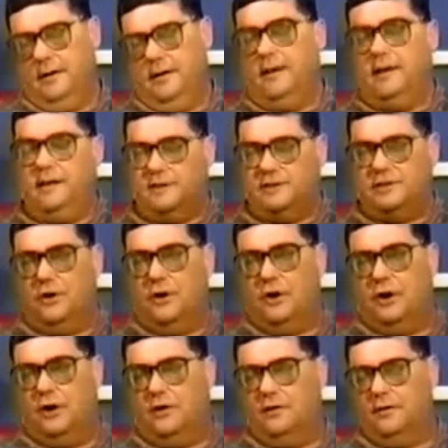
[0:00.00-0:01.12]
He
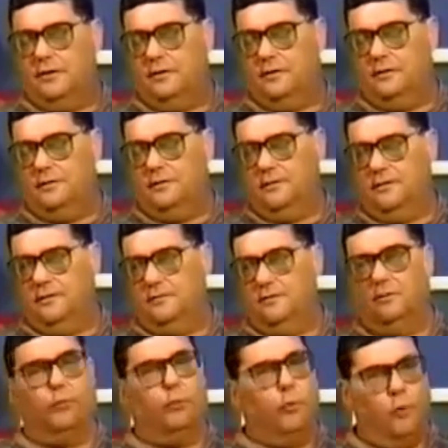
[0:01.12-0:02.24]
saw
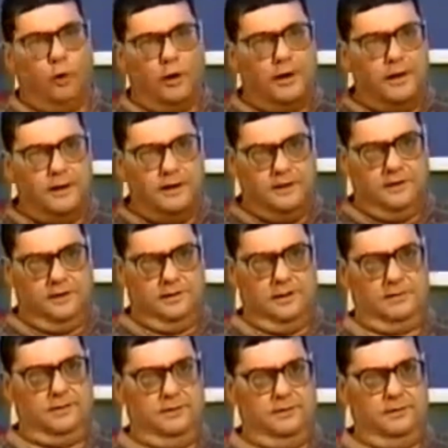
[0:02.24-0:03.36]
the war he had
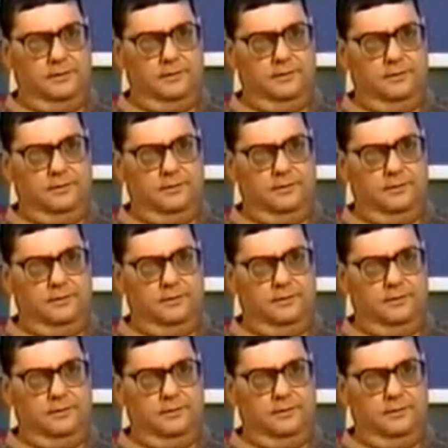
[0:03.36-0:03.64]
conducted,